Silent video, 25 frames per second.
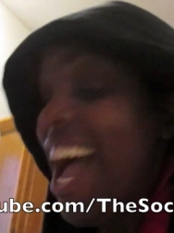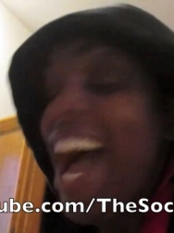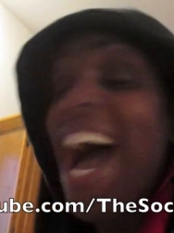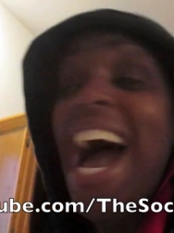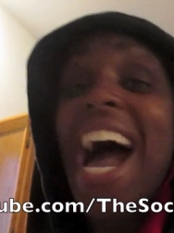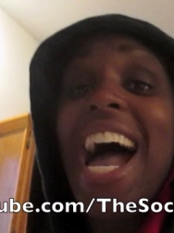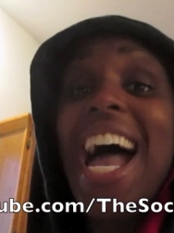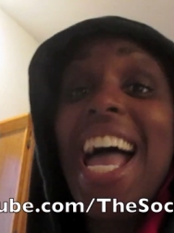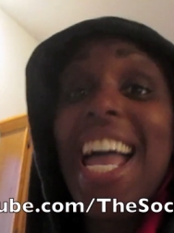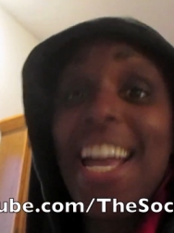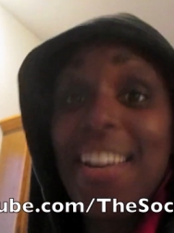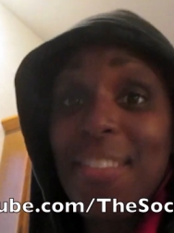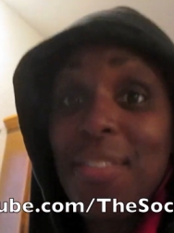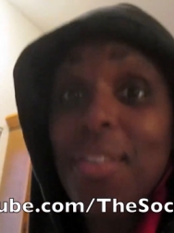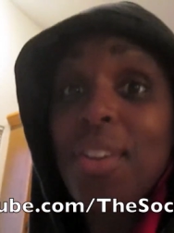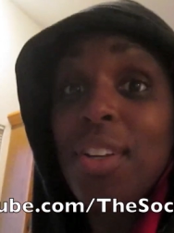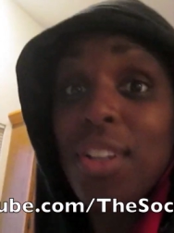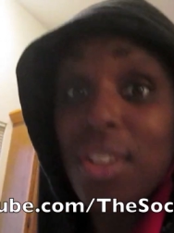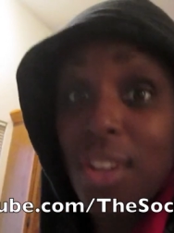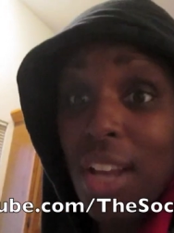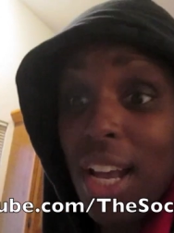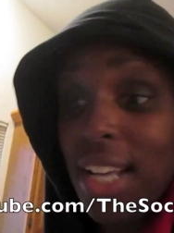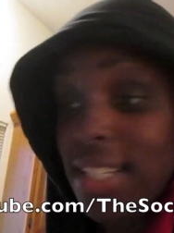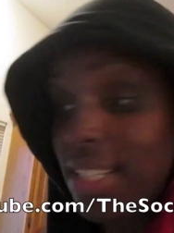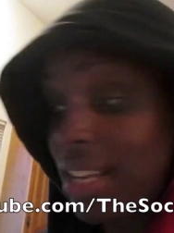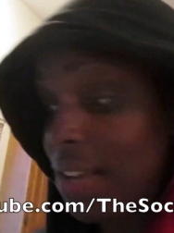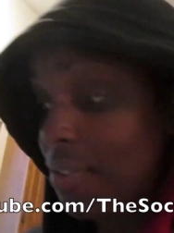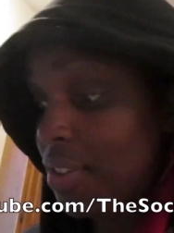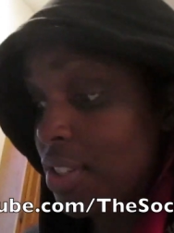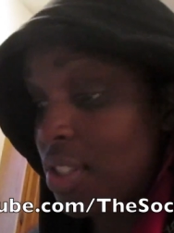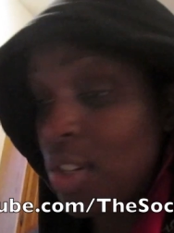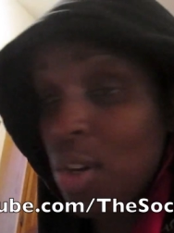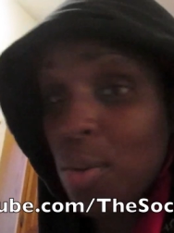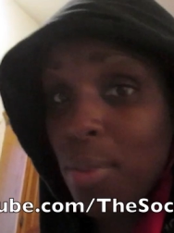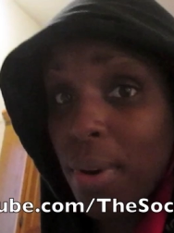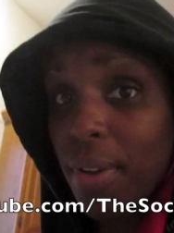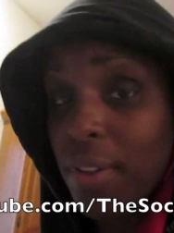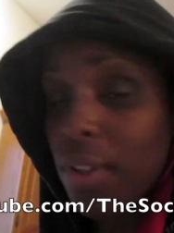I have, guys
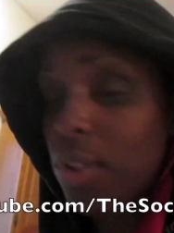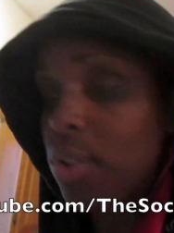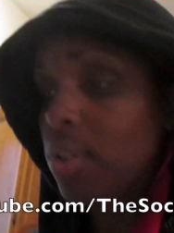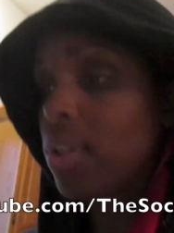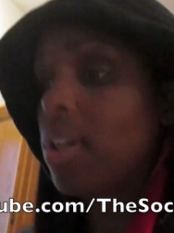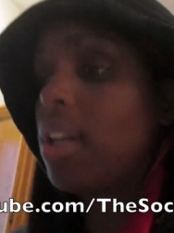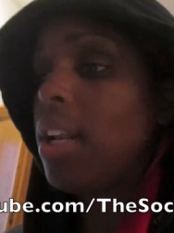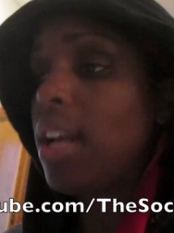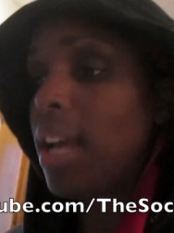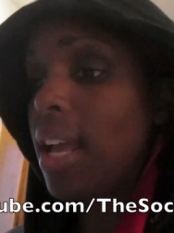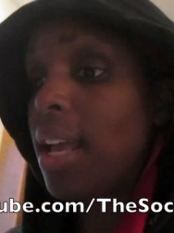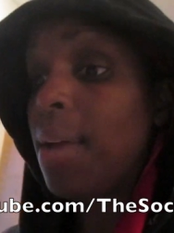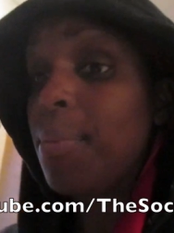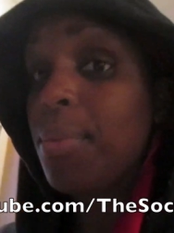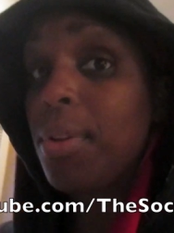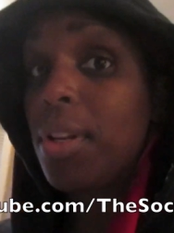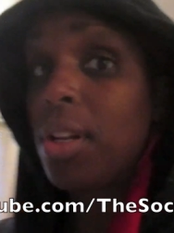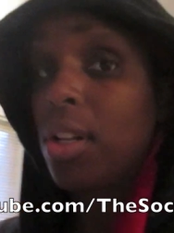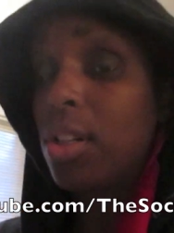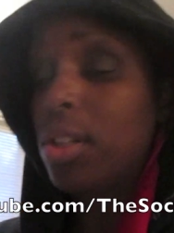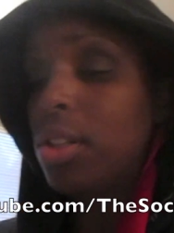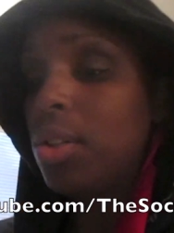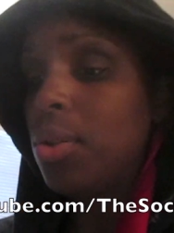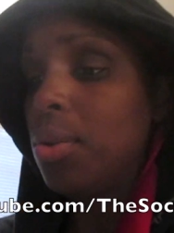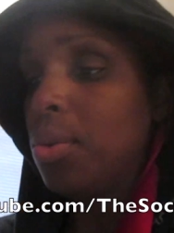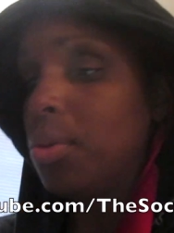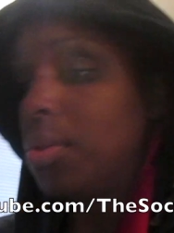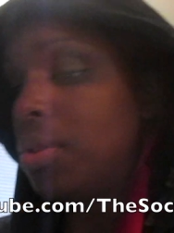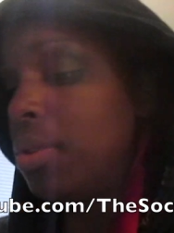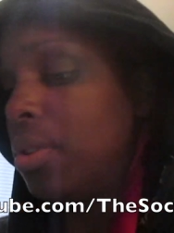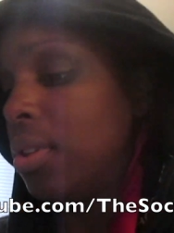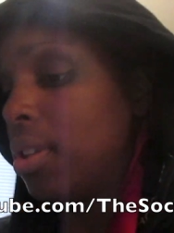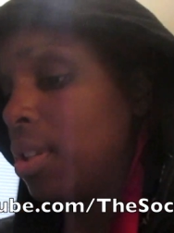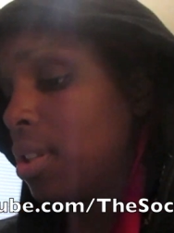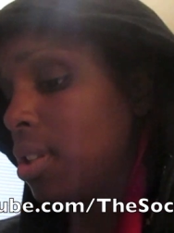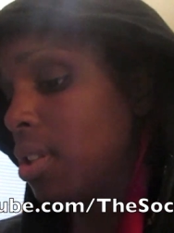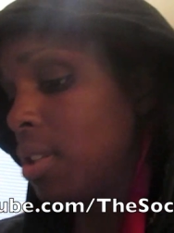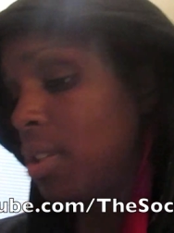obviously know by the glue gun, I am gonna glue
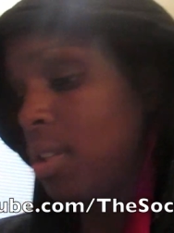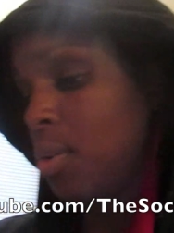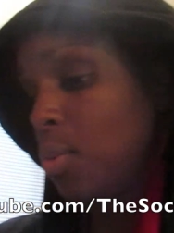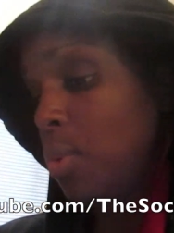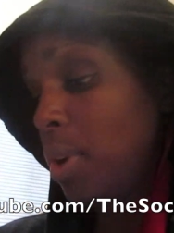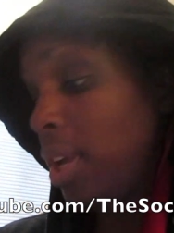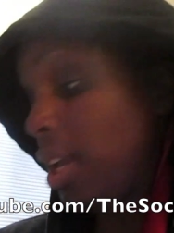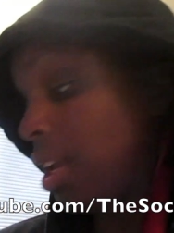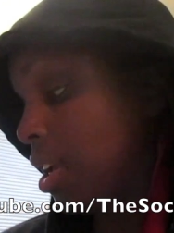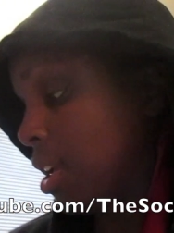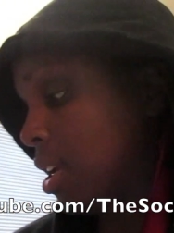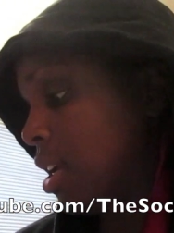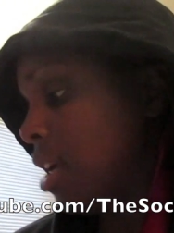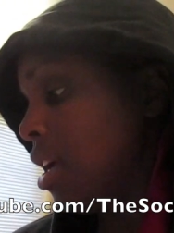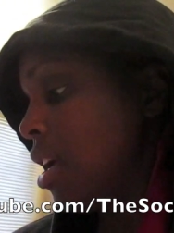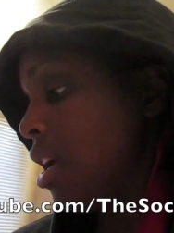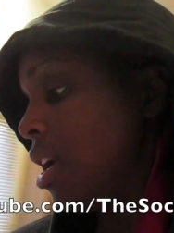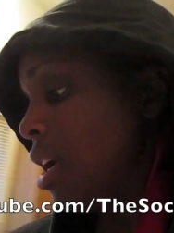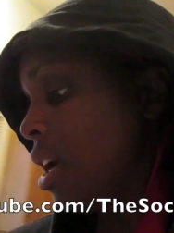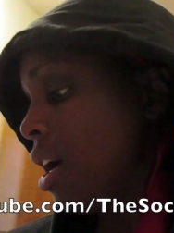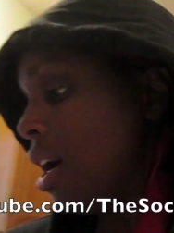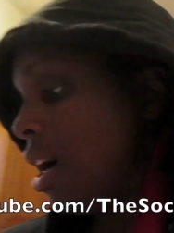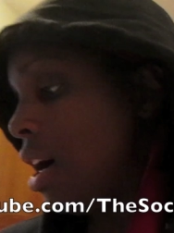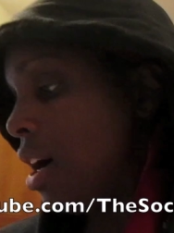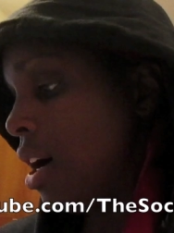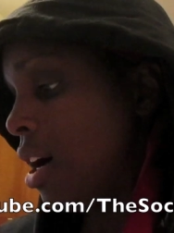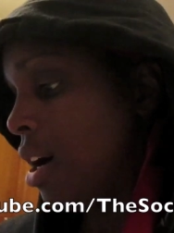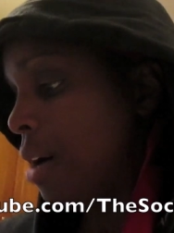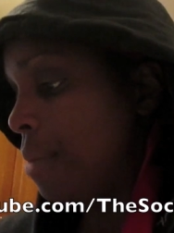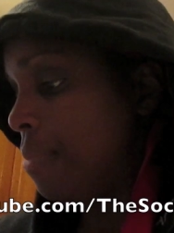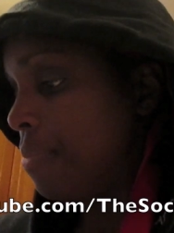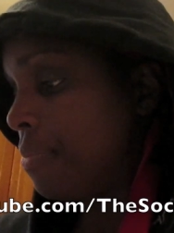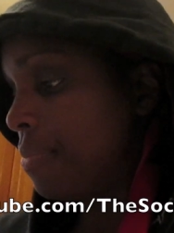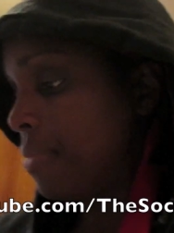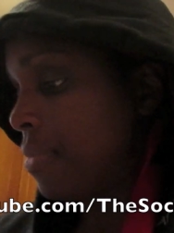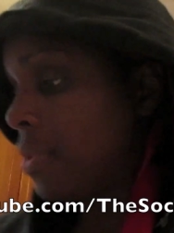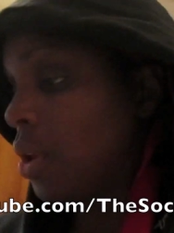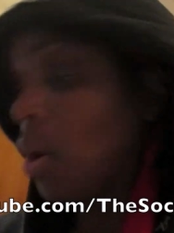the, the wig.
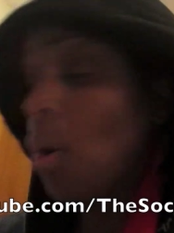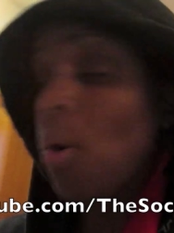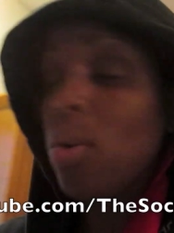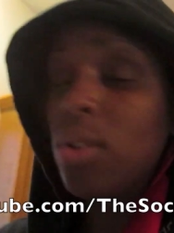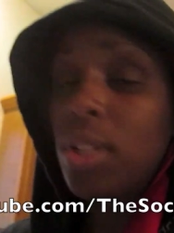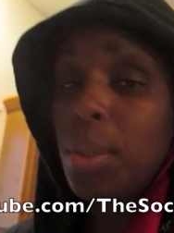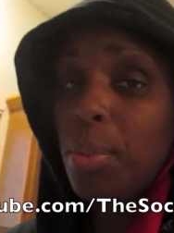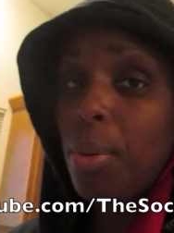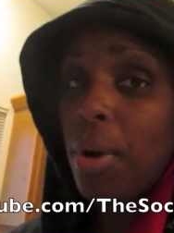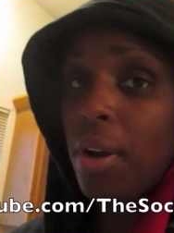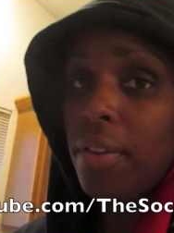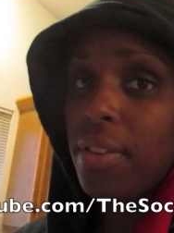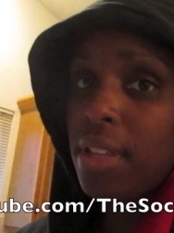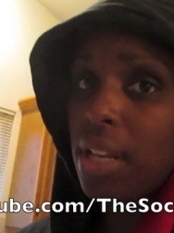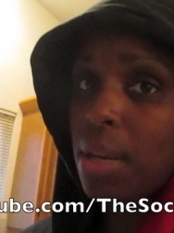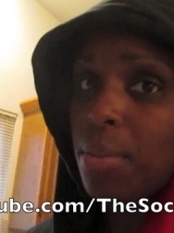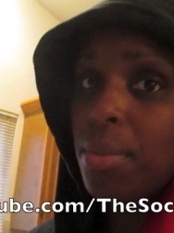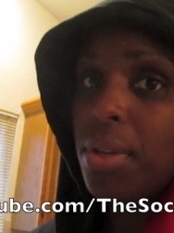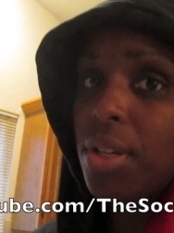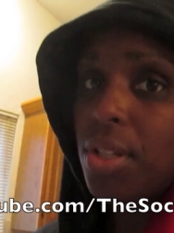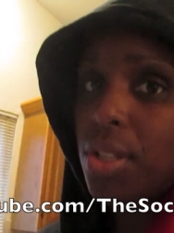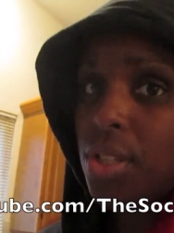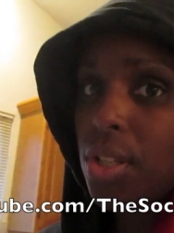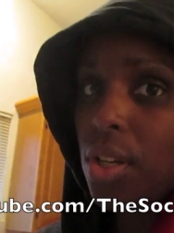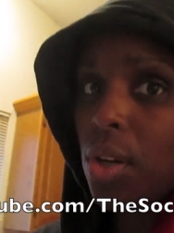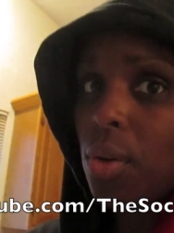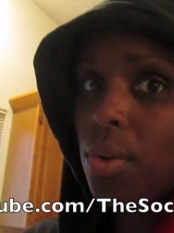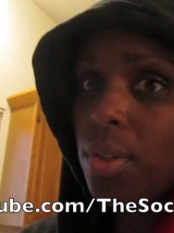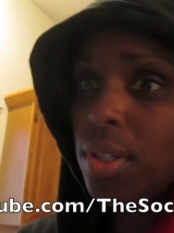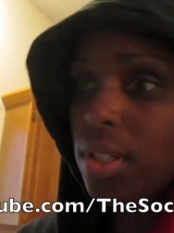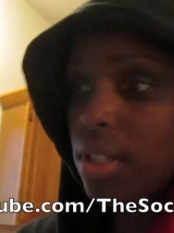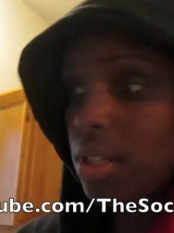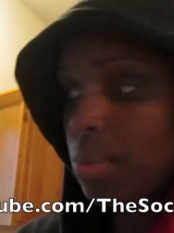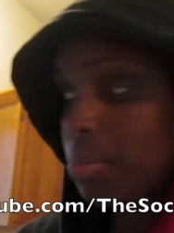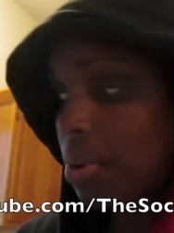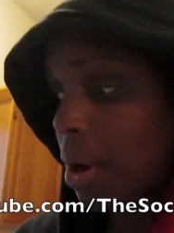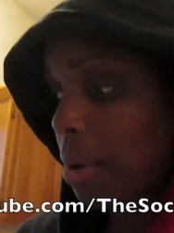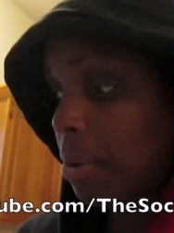Um, the only part that I'm gonna sew is
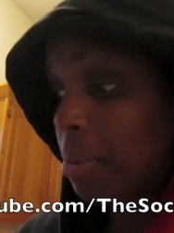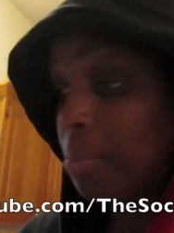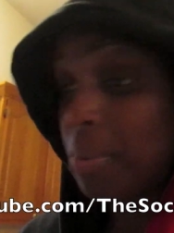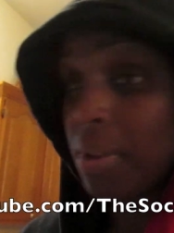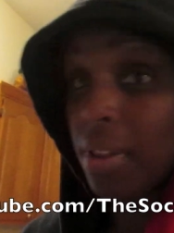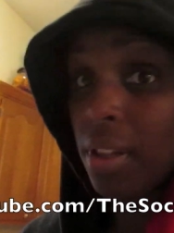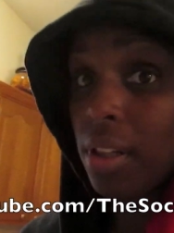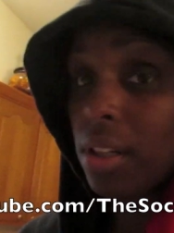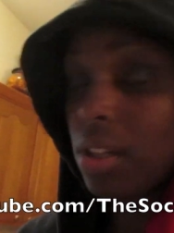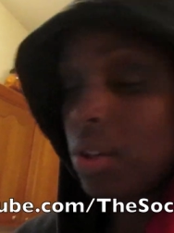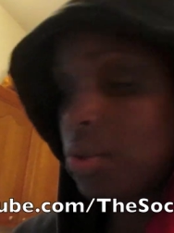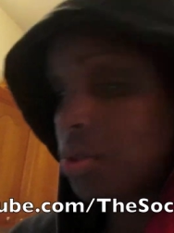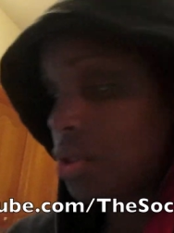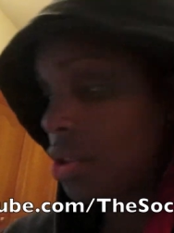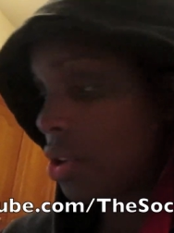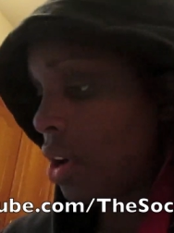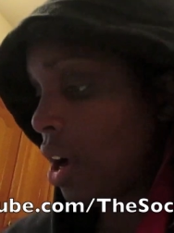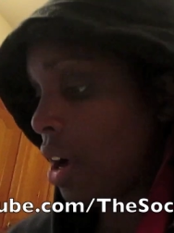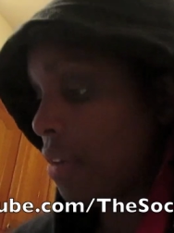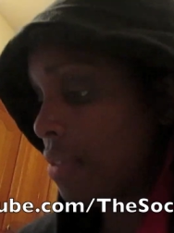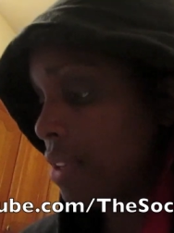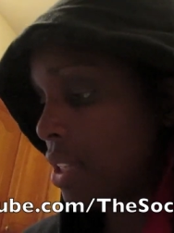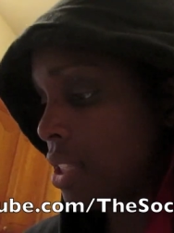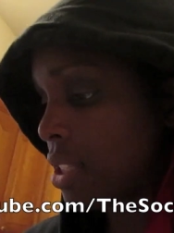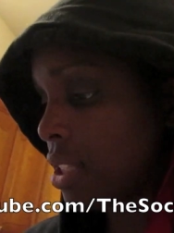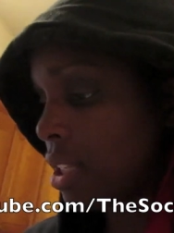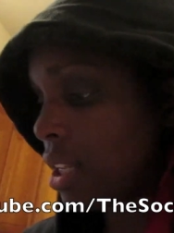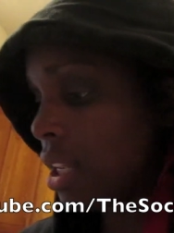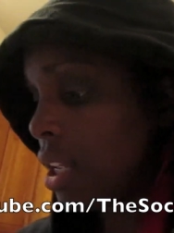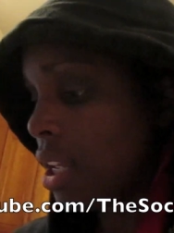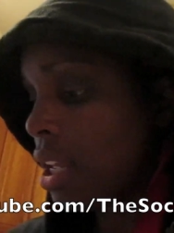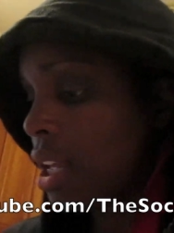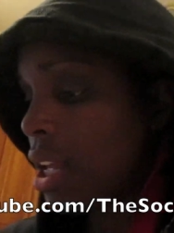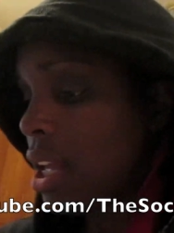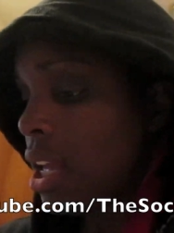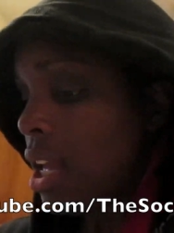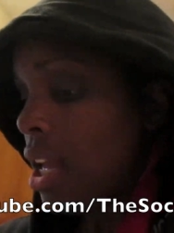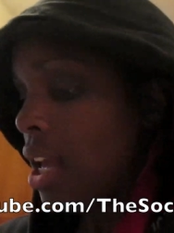gonna probably be the closure, obviously.
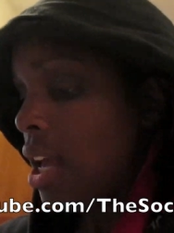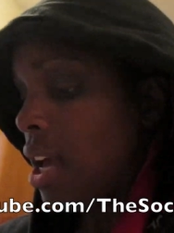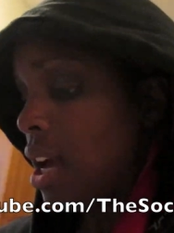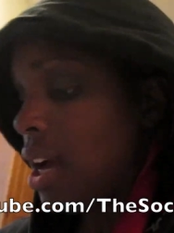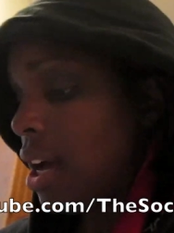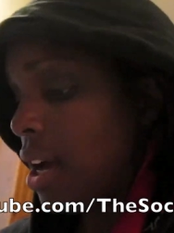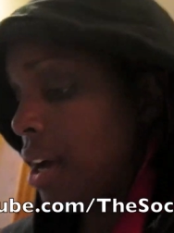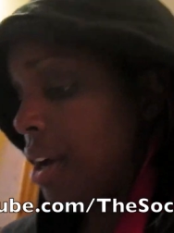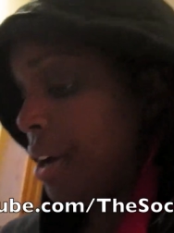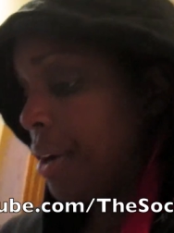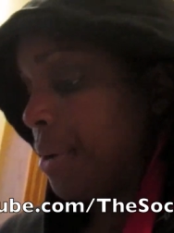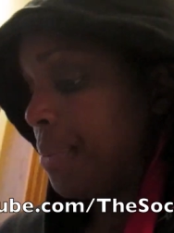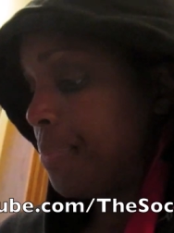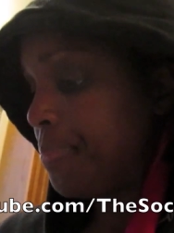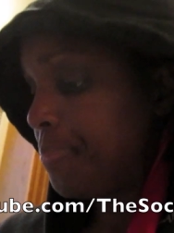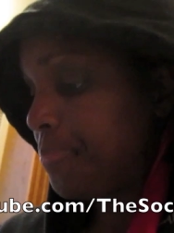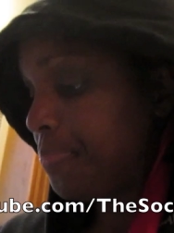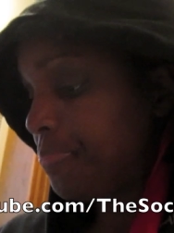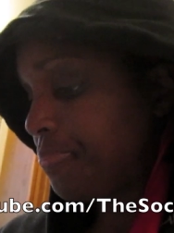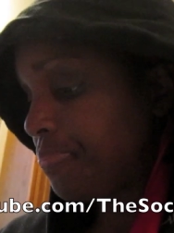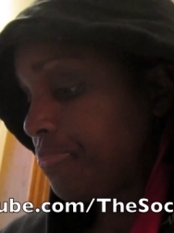Um,